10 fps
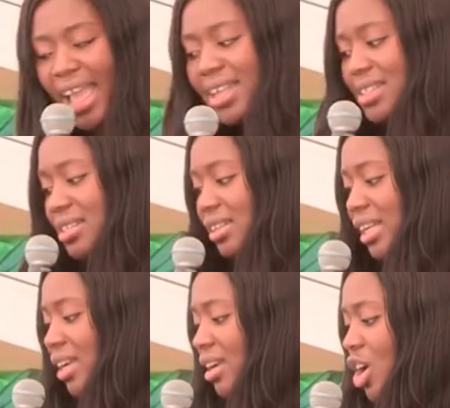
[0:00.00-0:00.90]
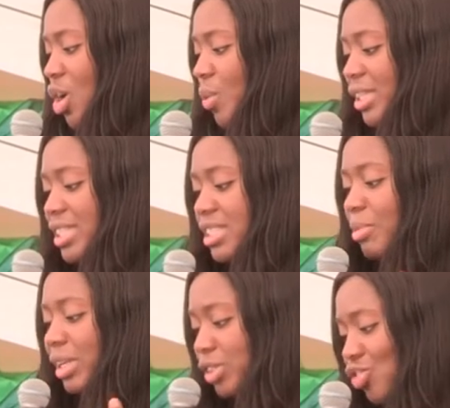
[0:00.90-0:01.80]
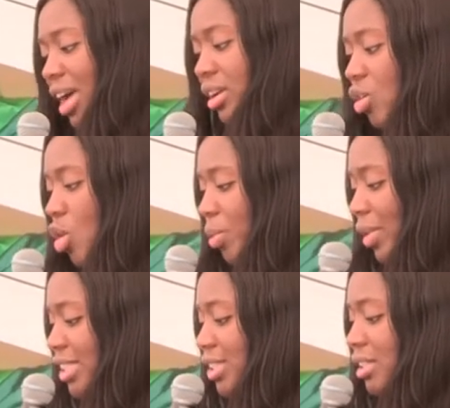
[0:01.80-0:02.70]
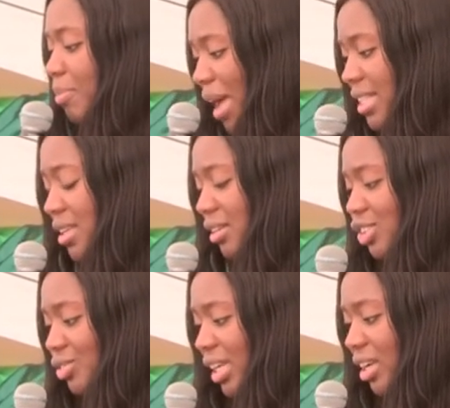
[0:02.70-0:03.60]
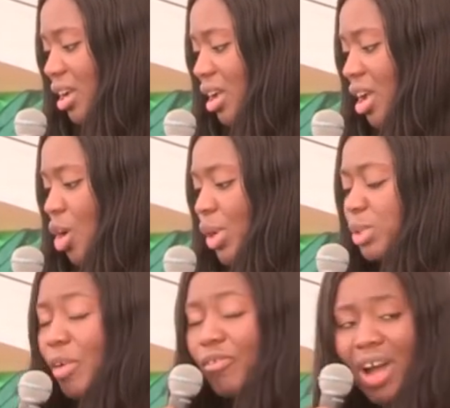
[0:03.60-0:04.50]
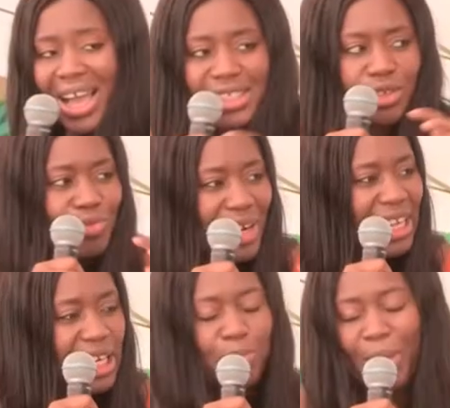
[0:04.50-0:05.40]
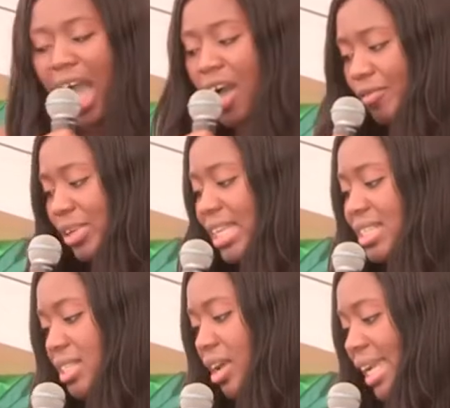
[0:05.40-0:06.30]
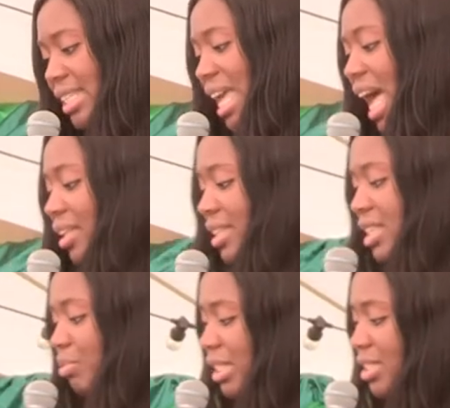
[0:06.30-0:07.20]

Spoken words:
case study, which is the Mondragon Corporation in the Basque Country, which provides a really powerful insight into how this can be